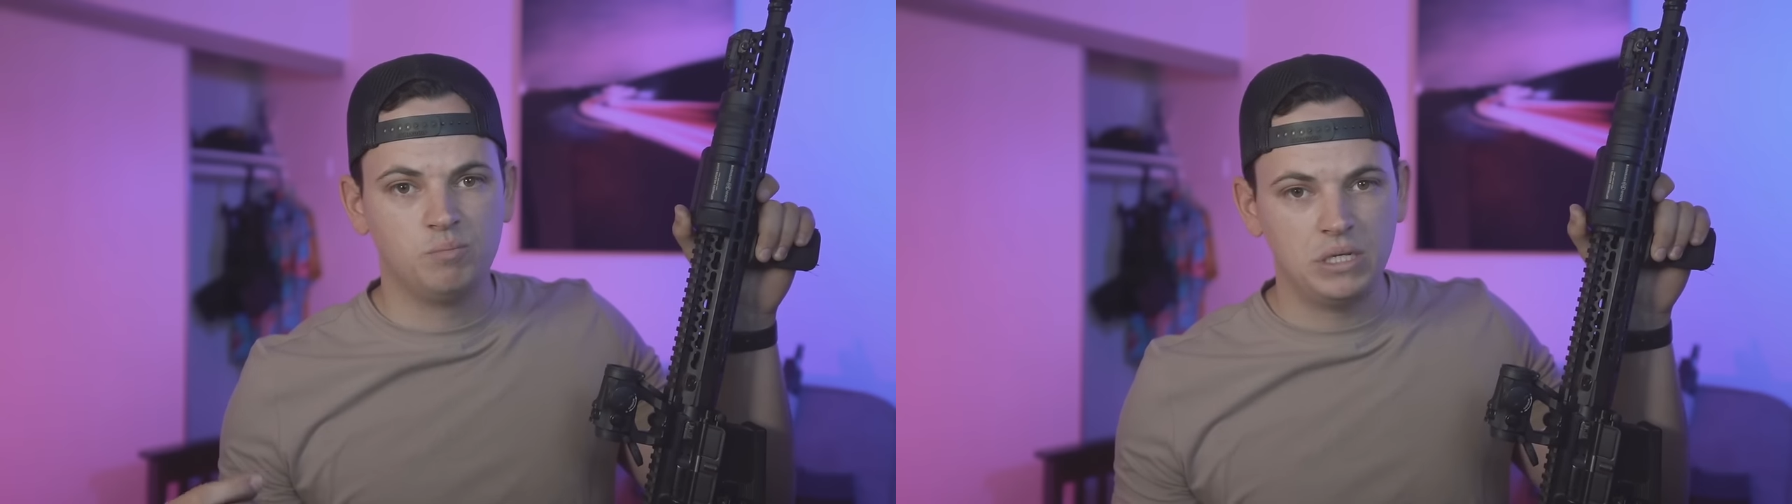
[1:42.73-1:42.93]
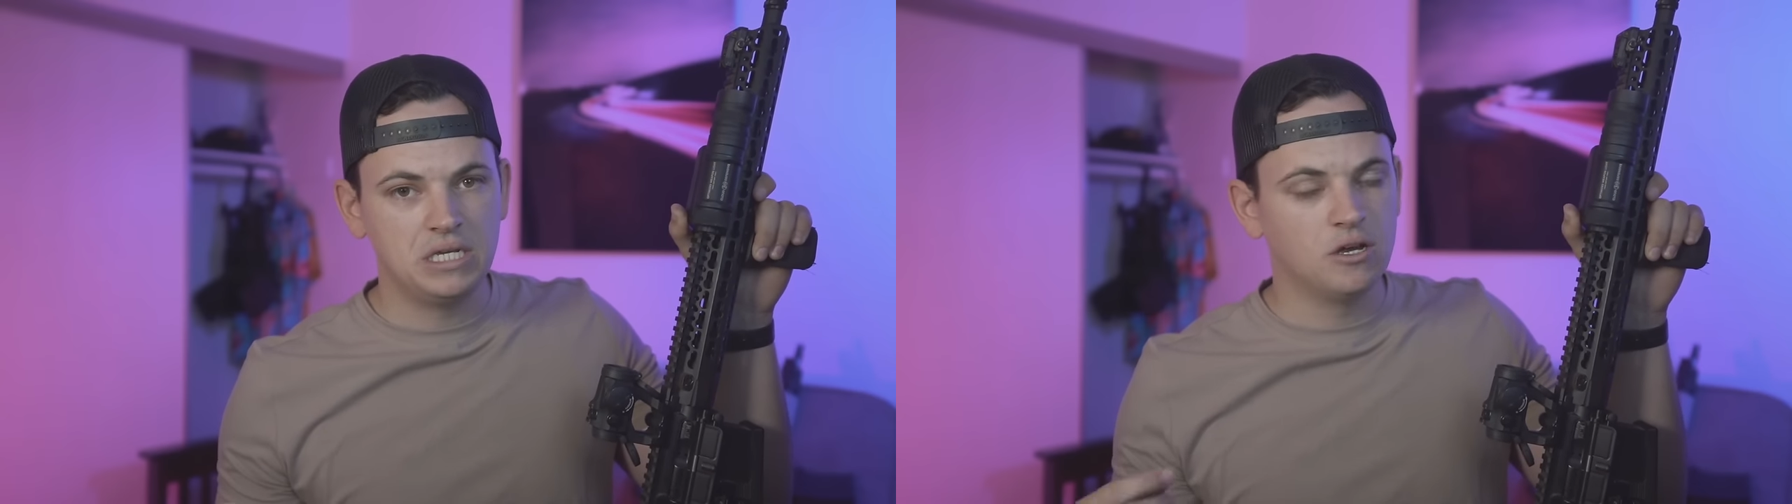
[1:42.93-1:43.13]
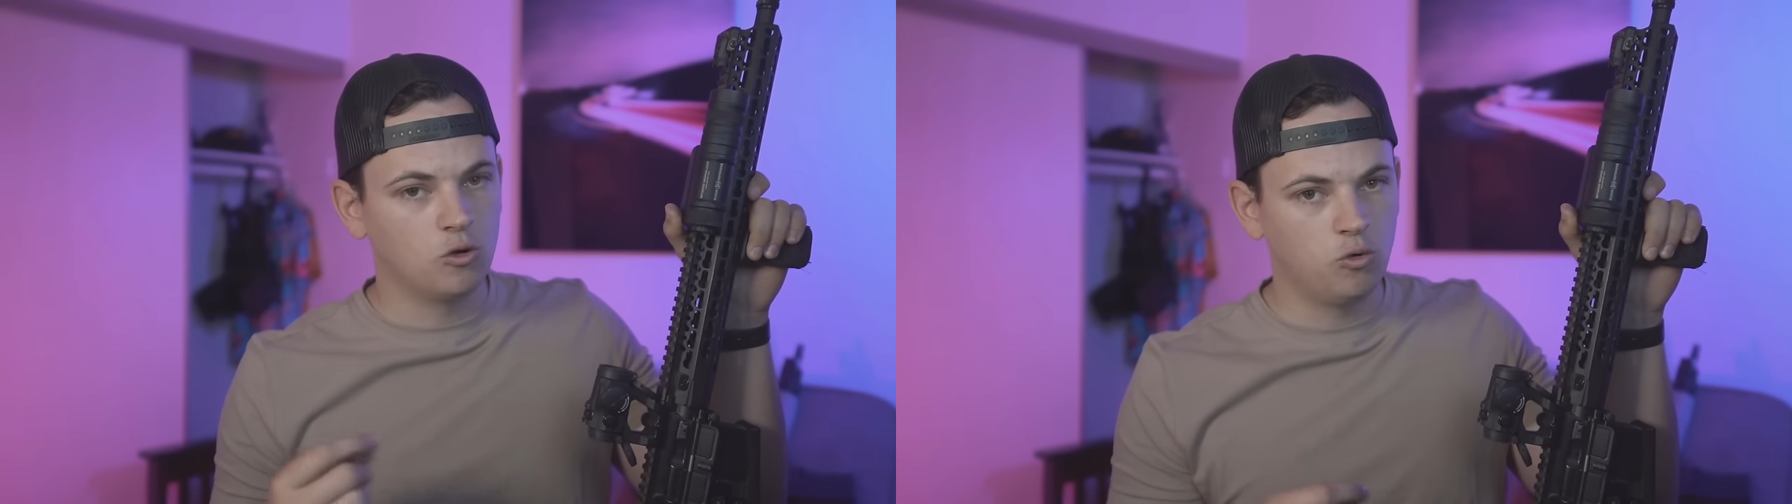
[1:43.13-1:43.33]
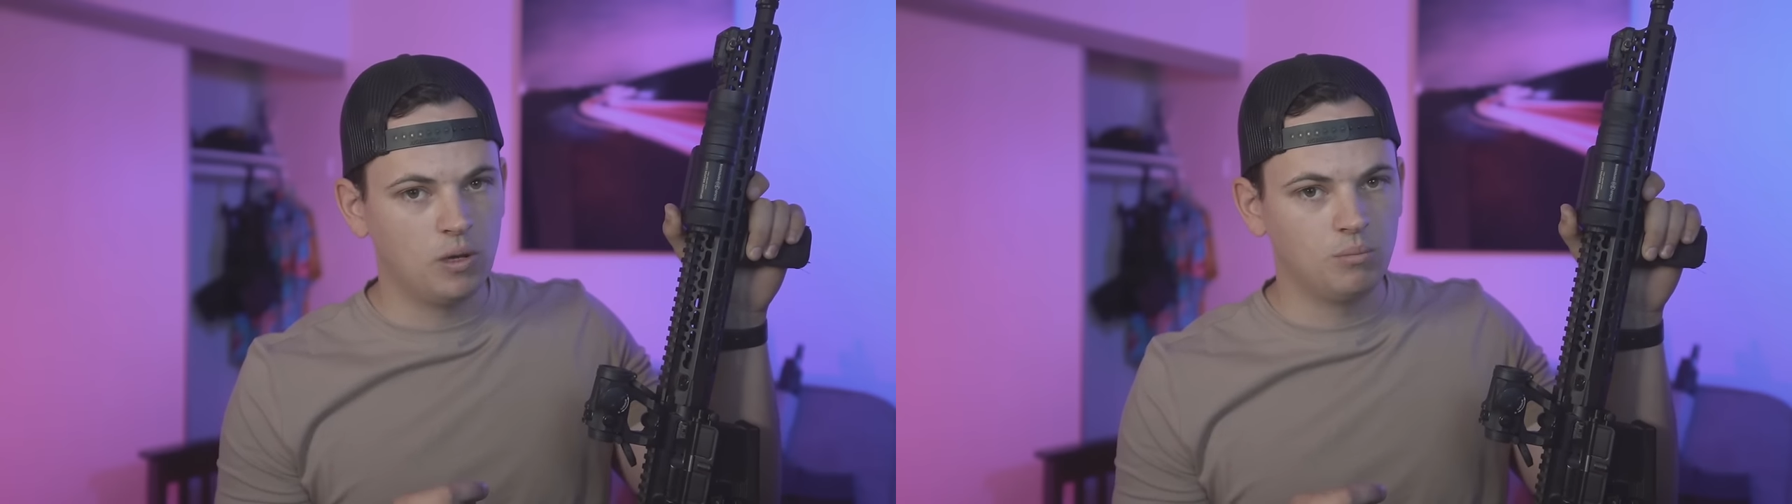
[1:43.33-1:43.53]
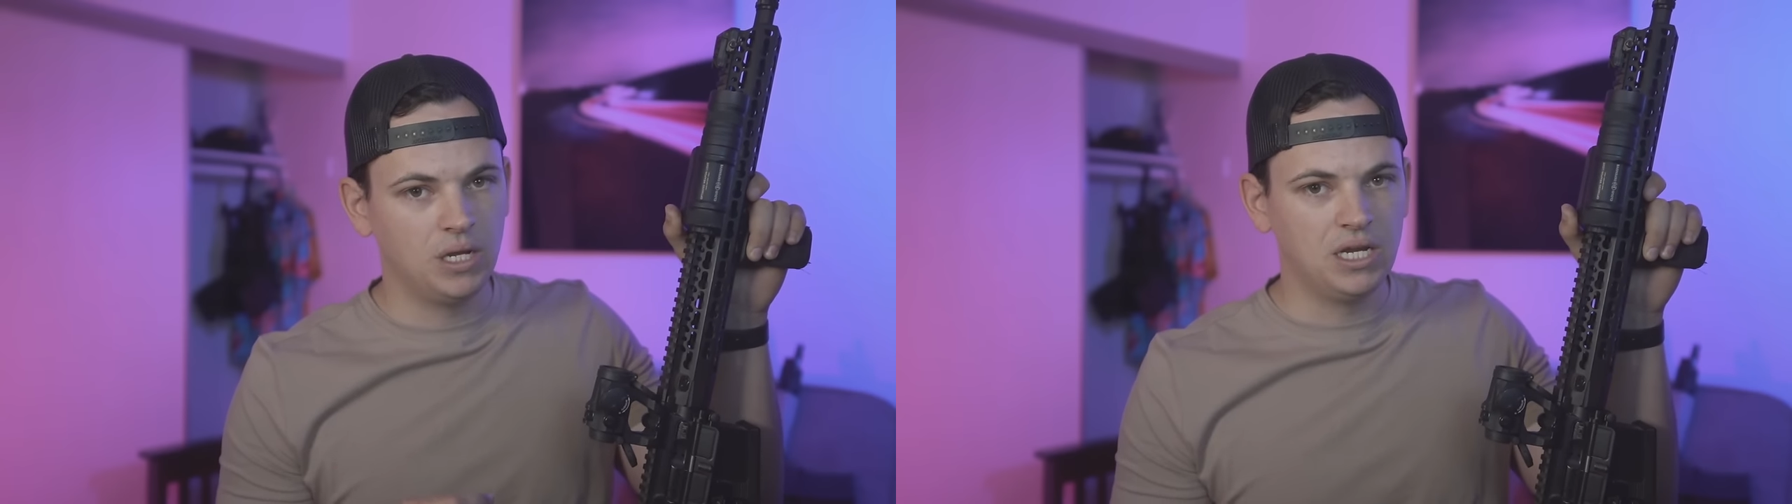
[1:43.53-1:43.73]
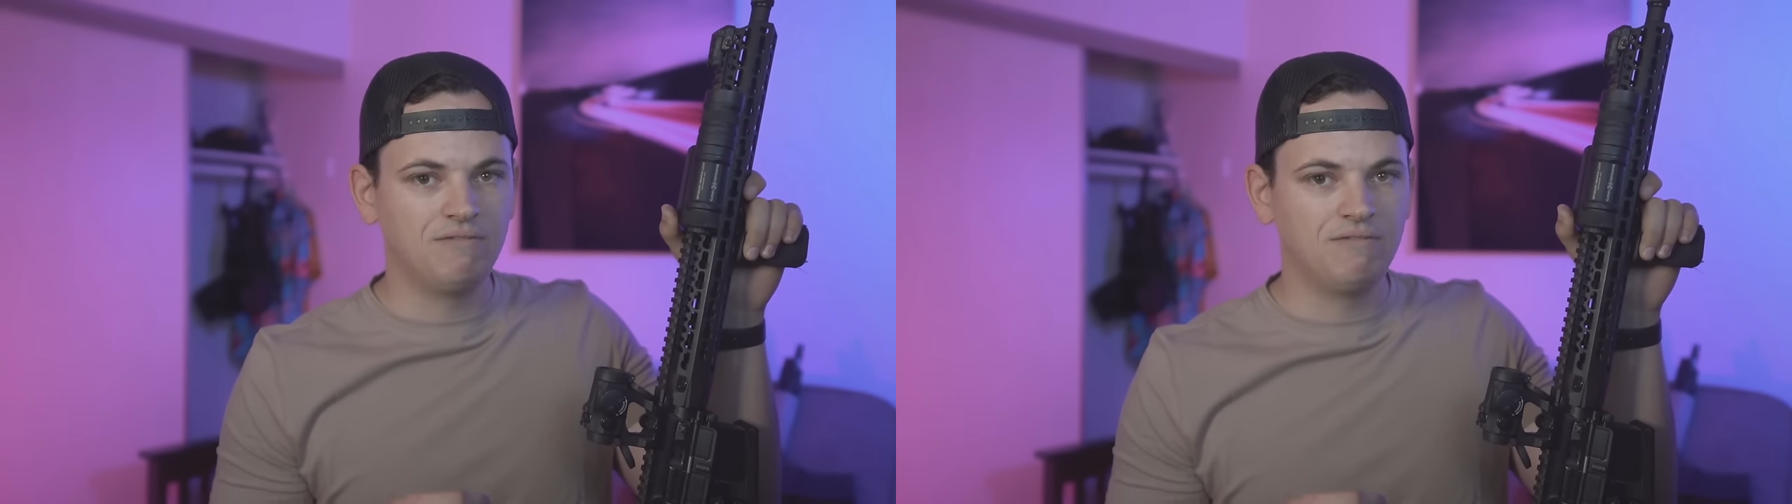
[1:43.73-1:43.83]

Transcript: beat equipment